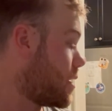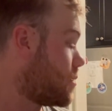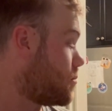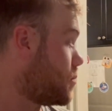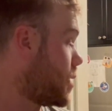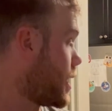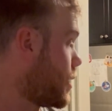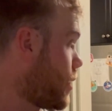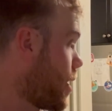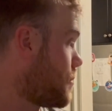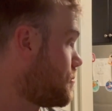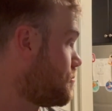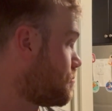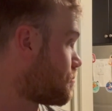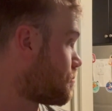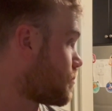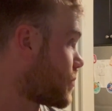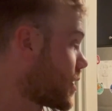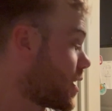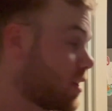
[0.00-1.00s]
But anyway,
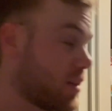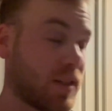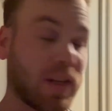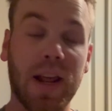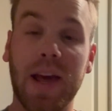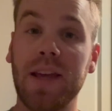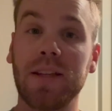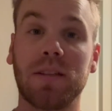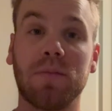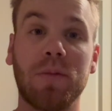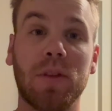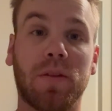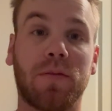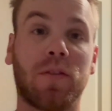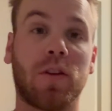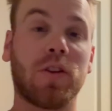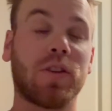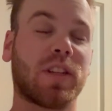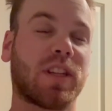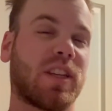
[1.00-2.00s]
today is going to be the
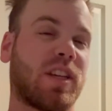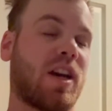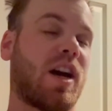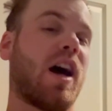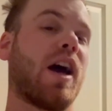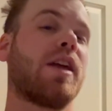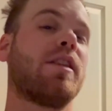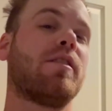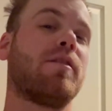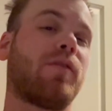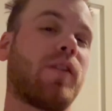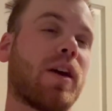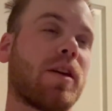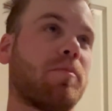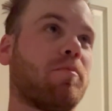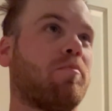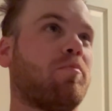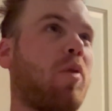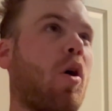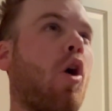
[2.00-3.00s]
first kind of
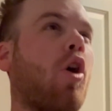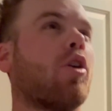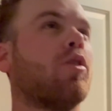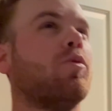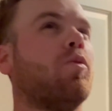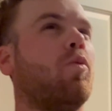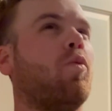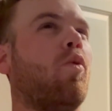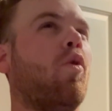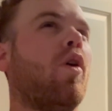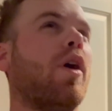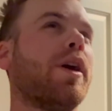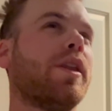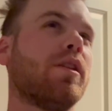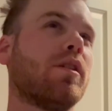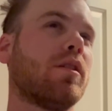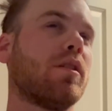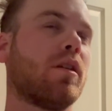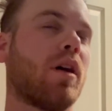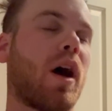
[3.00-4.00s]
like part
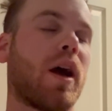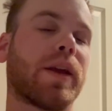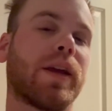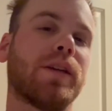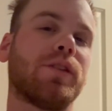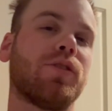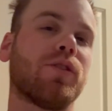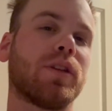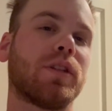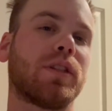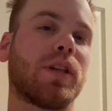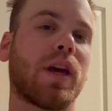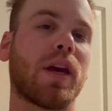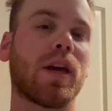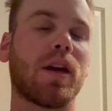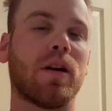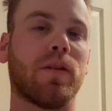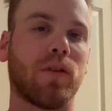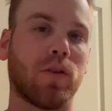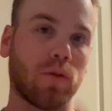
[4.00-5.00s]
one, I guess you could say,
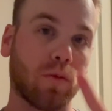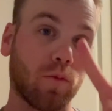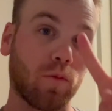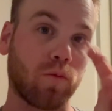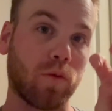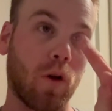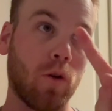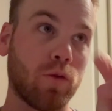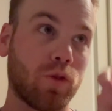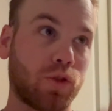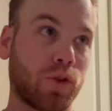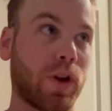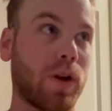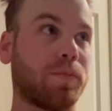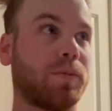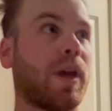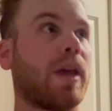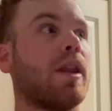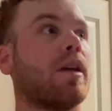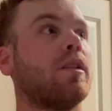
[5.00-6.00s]
of a road trip.
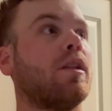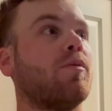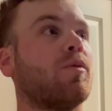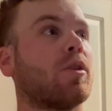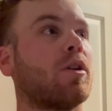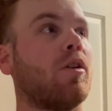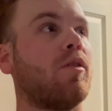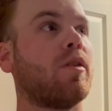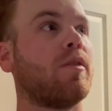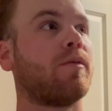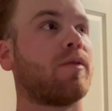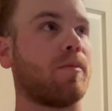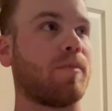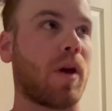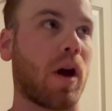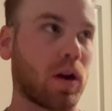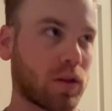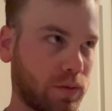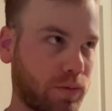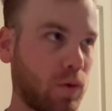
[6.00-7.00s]
Technically, we're going from
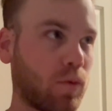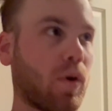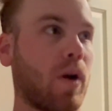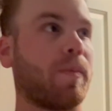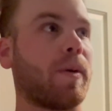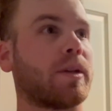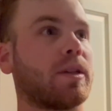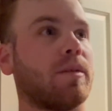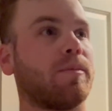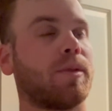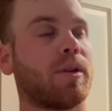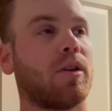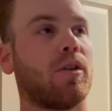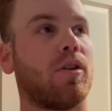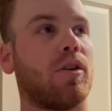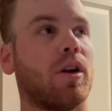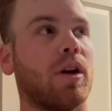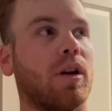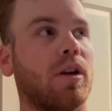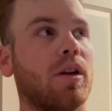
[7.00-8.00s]
Knoxville, where I picked up the
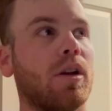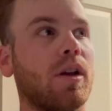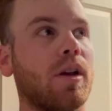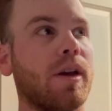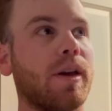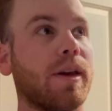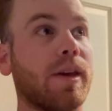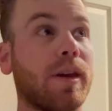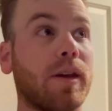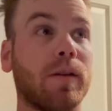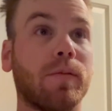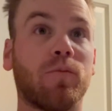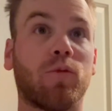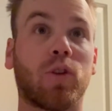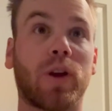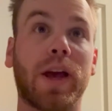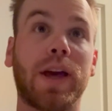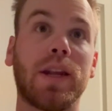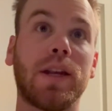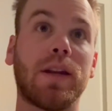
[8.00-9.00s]
car, and we're
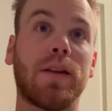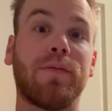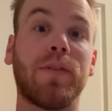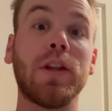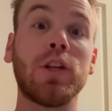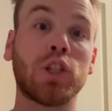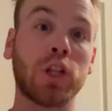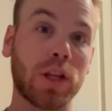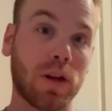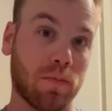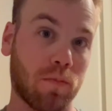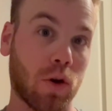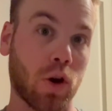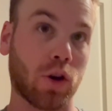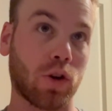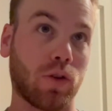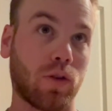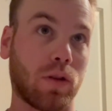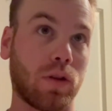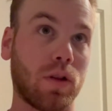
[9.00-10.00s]
heading eventually to
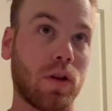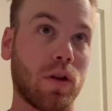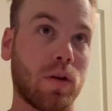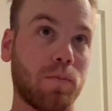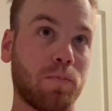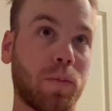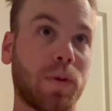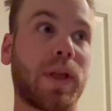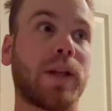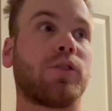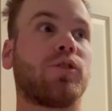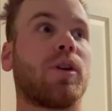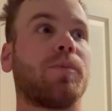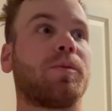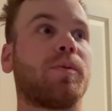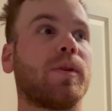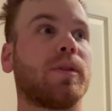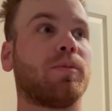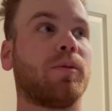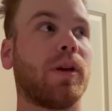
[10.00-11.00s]
Myrtle. But that trip's
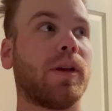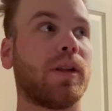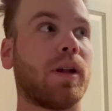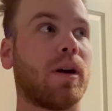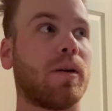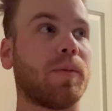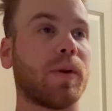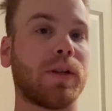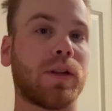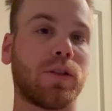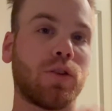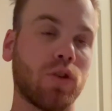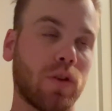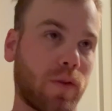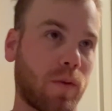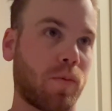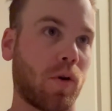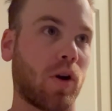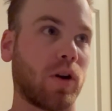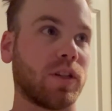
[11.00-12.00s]
being split up into two
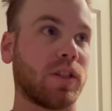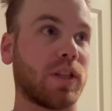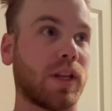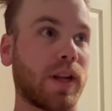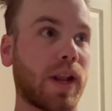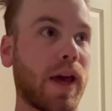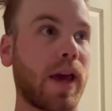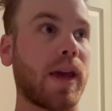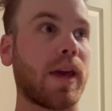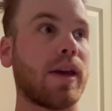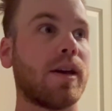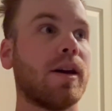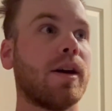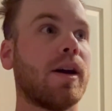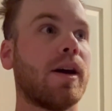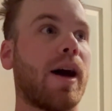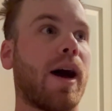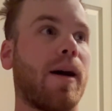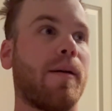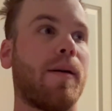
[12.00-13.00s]
different parts. Today,
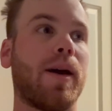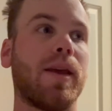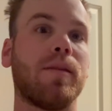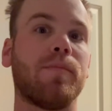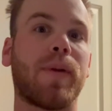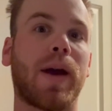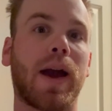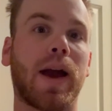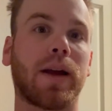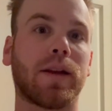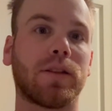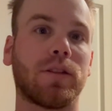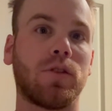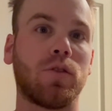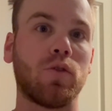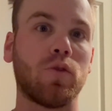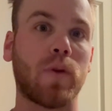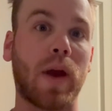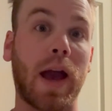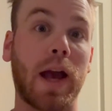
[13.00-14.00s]
I'm heading back
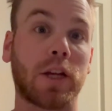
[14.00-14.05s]
to